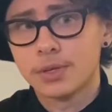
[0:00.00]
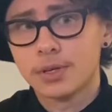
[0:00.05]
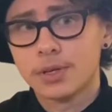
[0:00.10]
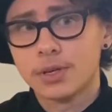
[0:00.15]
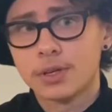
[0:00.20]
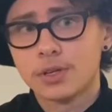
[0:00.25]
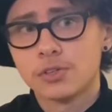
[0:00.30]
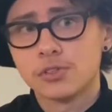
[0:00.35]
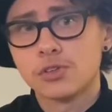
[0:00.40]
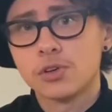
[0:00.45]

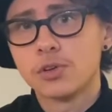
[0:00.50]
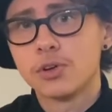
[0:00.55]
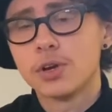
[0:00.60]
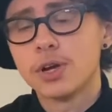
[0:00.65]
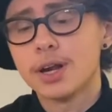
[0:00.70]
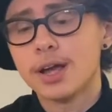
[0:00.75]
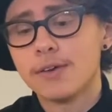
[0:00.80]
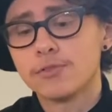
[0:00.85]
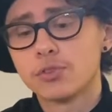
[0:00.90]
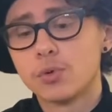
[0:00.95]
So you're
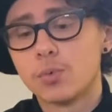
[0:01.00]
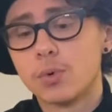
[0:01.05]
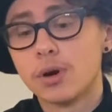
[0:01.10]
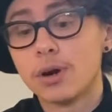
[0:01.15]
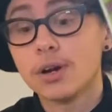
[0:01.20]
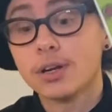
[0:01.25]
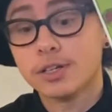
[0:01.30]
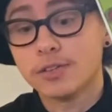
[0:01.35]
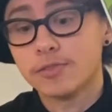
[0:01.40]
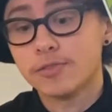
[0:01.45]
going to have to
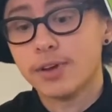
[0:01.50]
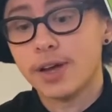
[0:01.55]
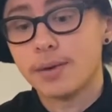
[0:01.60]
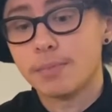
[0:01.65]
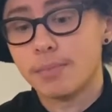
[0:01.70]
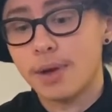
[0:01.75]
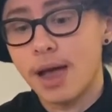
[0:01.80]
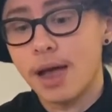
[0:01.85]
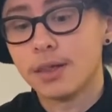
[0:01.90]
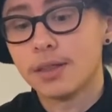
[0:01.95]
work to
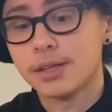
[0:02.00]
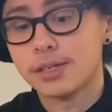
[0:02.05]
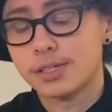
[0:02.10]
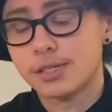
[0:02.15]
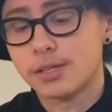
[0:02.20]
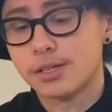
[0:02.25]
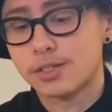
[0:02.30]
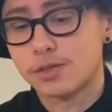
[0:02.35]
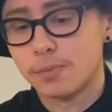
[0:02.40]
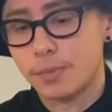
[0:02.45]
find balance
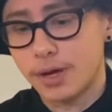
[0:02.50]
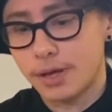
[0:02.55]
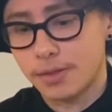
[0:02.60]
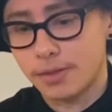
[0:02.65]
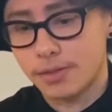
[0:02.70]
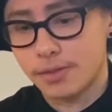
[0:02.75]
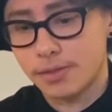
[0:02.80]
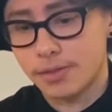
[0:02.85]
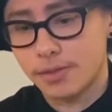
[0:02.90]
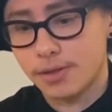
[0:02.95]
this
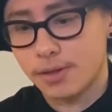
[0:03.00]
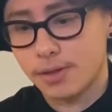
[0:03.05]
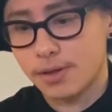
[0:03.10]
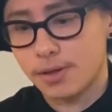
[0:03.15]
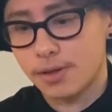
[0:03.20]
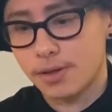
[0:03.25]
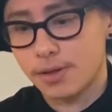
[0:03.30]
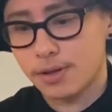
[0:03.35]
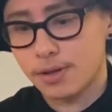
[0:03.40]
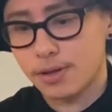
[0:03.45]
month
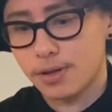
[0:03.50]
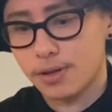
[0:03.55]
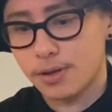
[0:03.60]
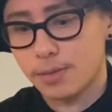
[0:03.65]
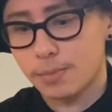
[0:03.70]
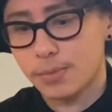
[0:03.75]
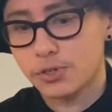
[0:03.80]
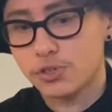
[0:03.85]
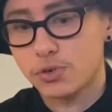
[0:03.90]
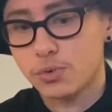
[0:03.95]

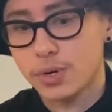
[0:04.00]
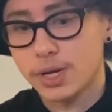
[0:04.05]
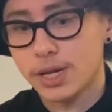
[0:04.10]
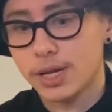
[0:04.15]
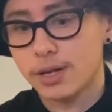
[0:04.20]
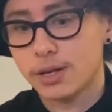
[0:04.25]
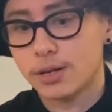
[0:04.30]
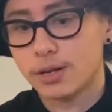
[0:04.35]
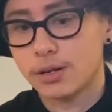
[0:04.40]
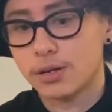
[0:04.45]

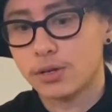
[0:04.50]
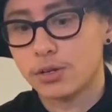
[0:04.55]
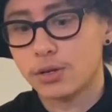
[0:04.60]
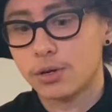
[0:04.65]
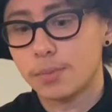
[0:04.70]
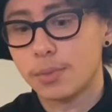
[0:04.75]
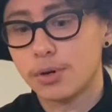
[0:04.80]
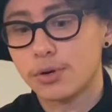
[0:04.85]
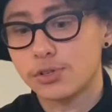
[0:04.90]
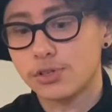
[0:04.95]
between your
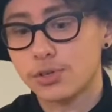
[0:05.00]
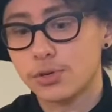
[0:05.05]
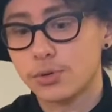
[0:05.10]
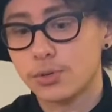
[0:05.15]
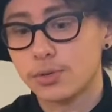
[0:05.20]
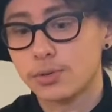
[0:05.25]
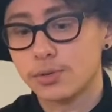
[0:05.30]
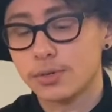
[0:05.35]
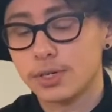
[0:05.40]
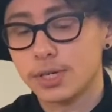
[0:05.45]

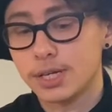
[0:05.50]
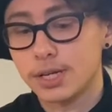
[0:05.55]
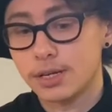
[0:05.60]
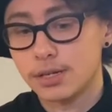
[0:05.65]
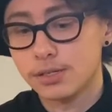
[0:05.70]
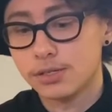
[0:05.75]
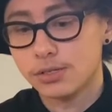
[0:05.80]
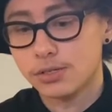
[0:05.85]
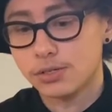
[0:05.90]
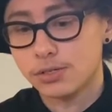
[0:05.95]
personal
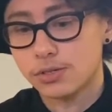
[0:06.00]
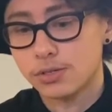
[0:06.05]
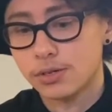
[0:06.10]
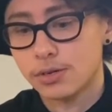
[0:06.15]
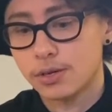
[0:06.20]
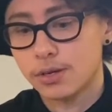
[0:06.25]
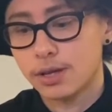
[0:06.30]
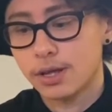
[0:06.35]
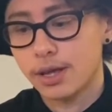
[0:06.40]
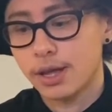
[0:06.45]
needs
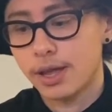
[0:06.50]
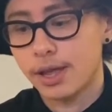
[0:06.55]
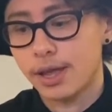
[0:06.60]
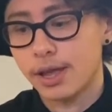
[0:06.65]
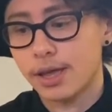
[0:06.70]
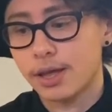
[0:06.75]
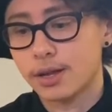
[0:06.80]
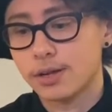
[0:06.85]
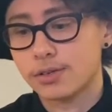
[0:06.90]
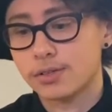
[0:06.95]

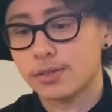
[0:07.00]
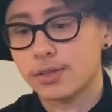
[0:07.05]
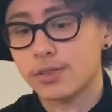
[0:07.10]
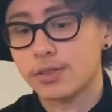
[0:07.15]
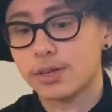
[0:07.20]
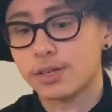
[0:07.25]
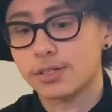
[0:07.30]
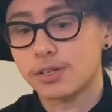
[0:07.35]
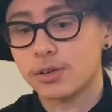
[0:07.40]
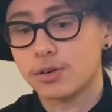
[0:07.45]
and the
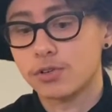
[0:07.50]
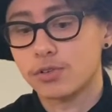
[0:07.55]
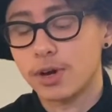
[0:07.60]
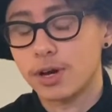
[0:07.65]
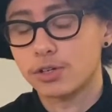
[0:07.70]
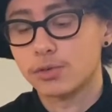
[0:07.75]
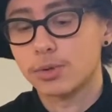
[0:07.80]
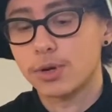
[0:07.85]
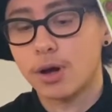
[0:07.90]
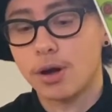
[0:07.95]
things that you're
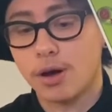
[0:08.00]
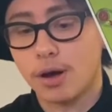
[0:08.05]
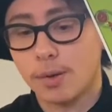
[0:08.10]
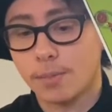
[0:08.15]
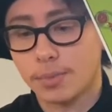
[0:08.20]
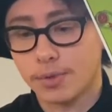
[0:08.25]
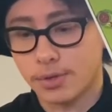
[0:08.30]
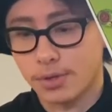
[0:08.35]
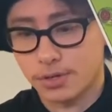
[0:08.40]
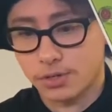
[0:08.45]
trying to
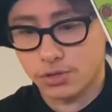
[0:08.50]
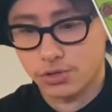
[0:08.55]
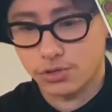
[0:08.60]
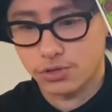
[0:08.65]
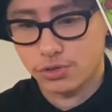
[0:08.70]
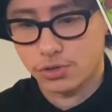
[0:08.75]
accomplish.